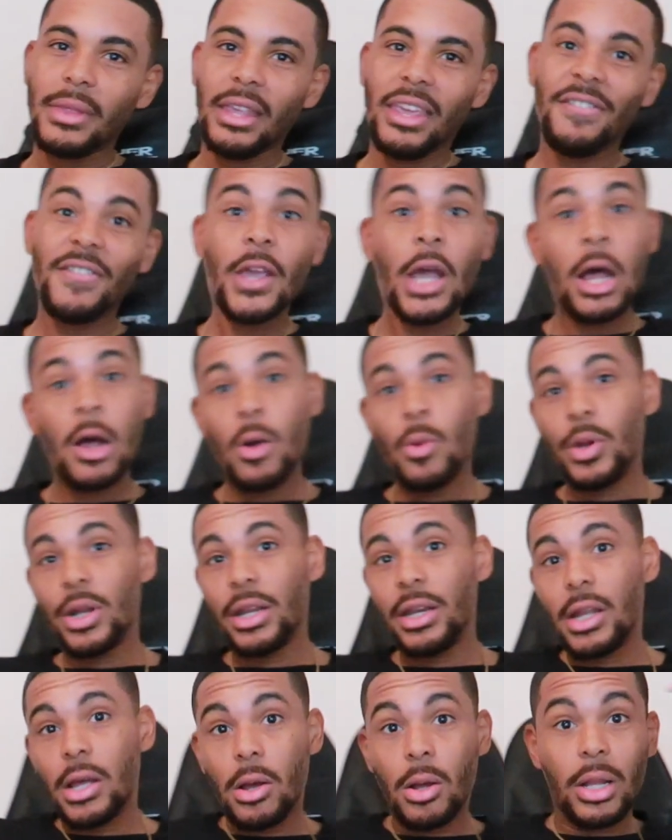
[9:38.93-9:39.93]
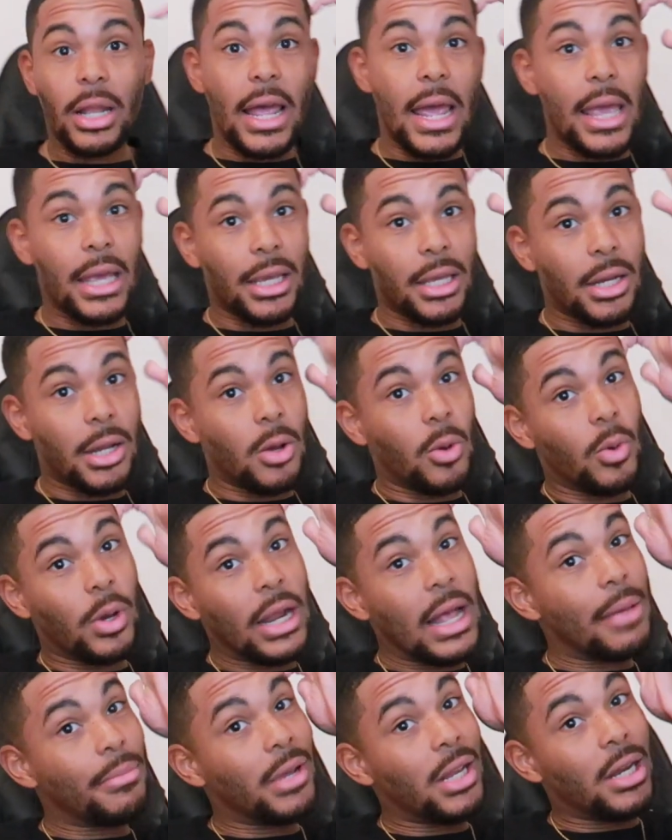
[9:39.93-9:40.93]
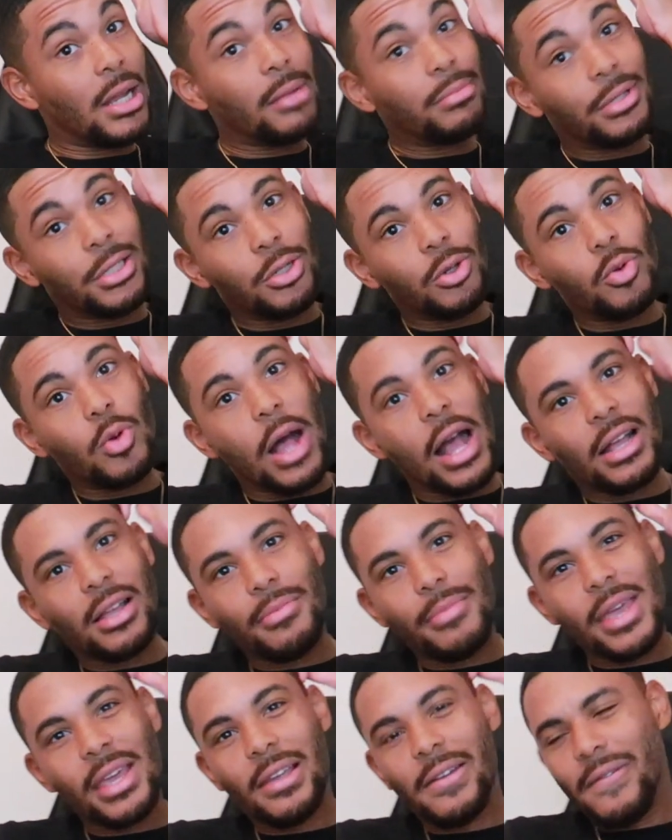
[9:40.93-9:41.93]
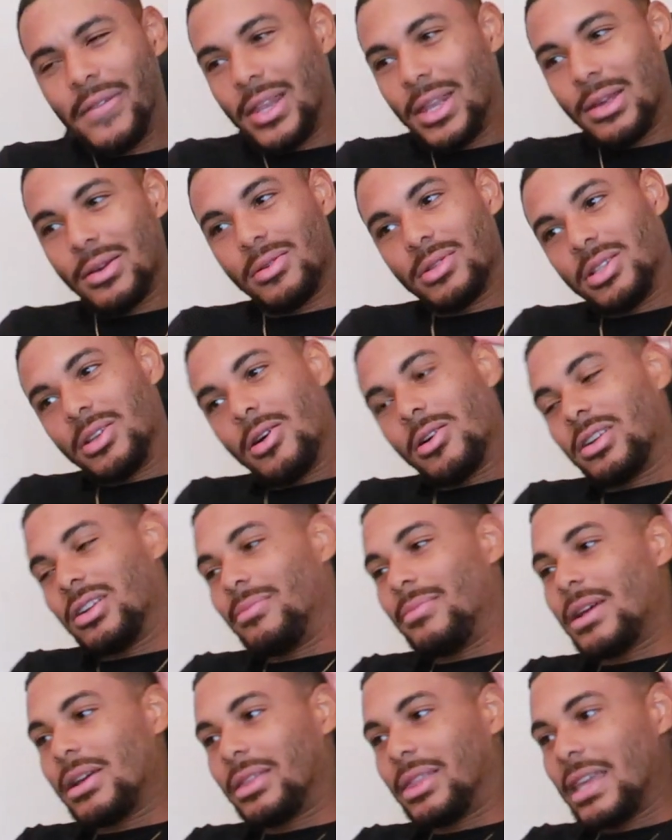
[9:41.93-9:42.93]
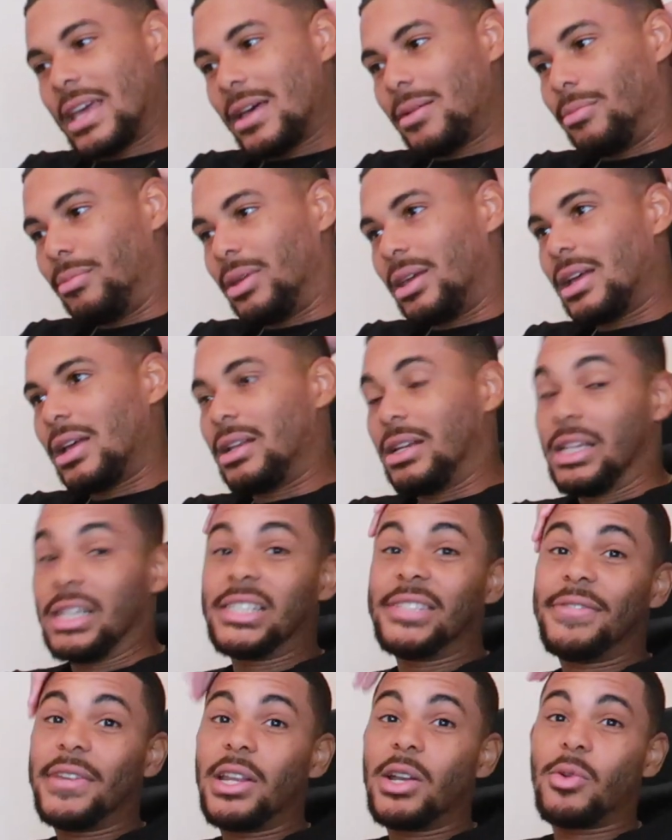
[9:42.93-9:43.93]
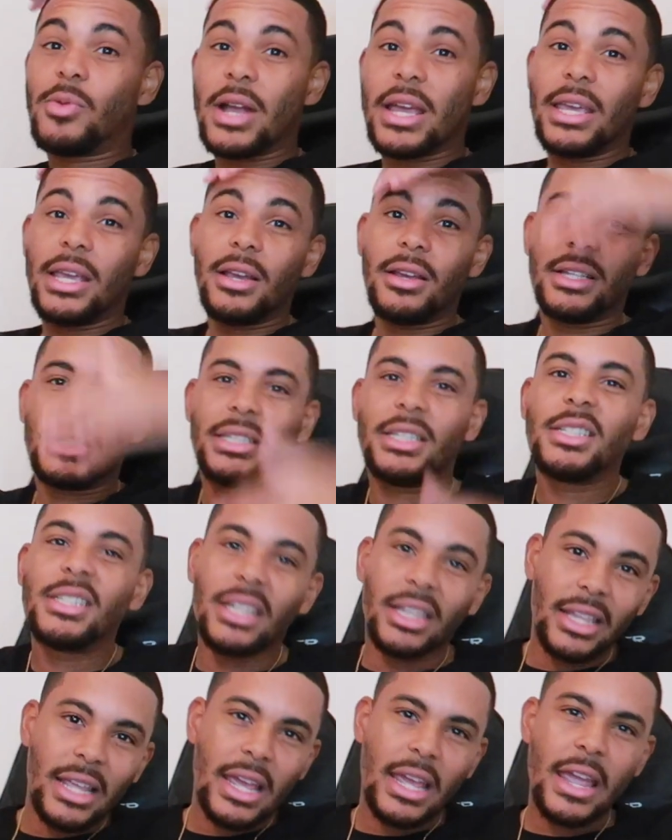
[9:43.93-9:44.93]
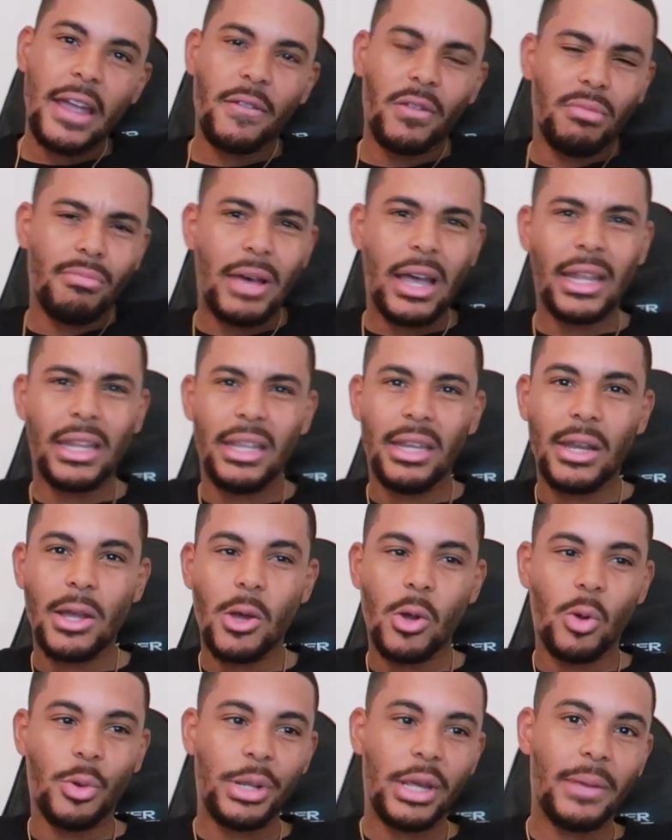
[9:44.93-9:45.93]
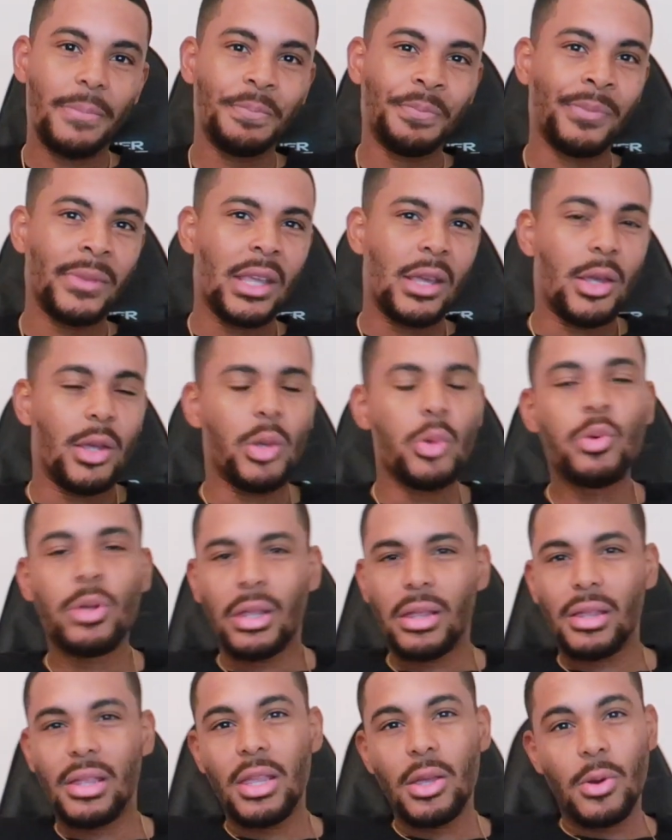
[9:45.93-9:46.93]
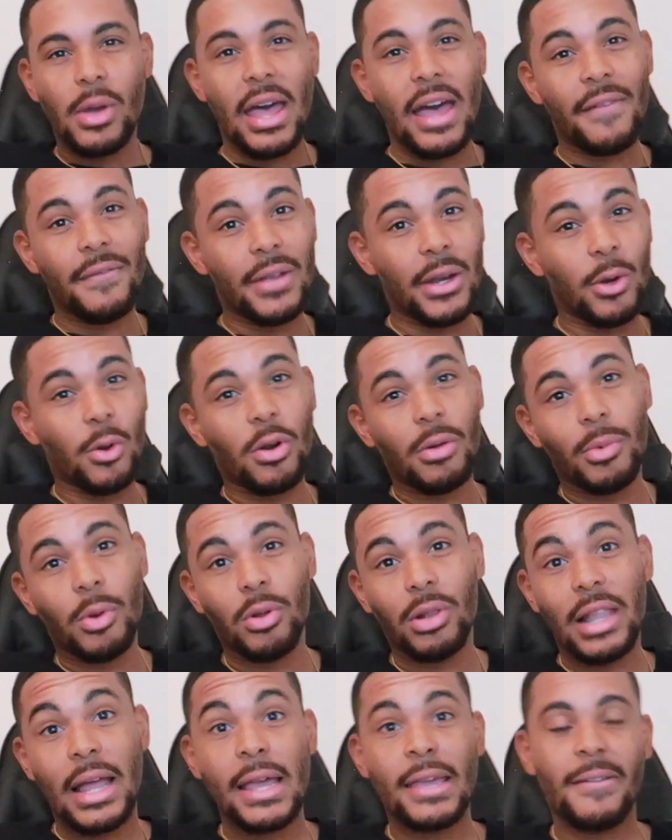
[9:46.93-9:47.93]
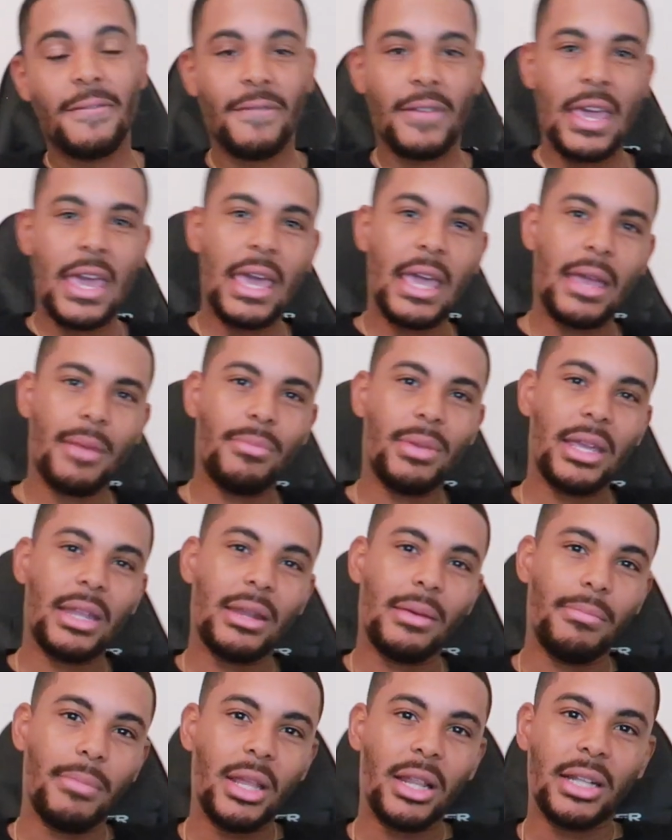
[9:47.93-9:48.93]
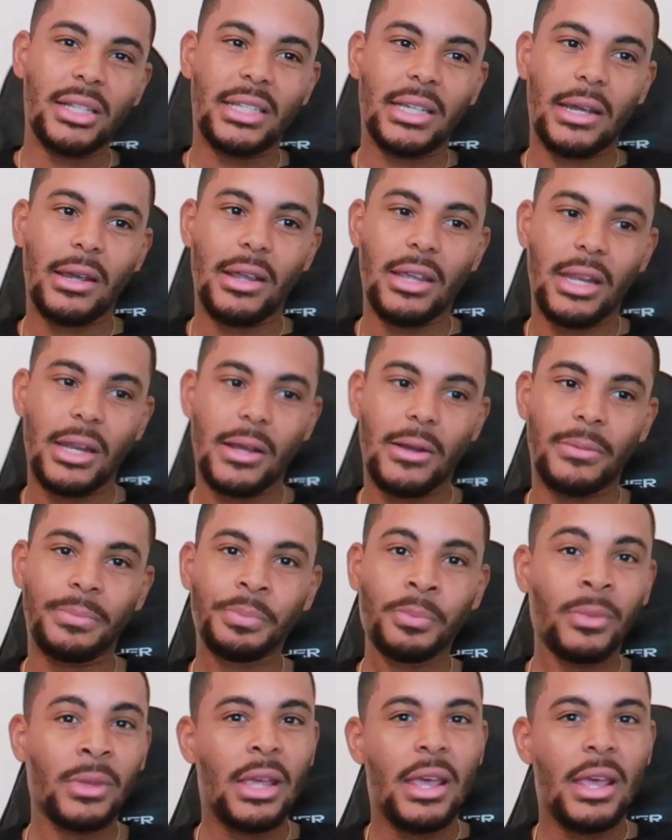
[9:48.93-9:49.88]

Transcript: if y'all want to know like you know what i've been up to i can make a video talking about that but this video right here is just to let everybody know that you can still have a normal life and be in the military you know